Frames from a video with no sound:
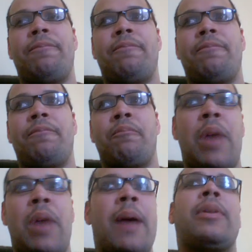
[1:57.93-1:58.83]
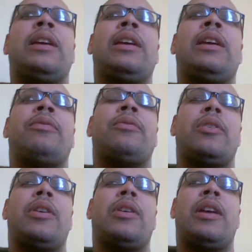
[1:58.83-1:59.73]
My belief
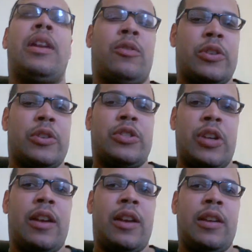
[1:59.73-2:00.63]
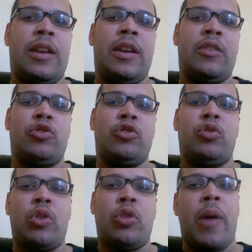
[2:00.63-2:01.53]
in Christianity is you
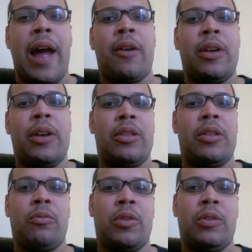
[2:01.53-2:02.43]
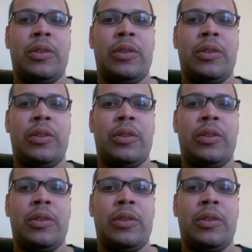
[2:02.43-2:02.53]
go out in the world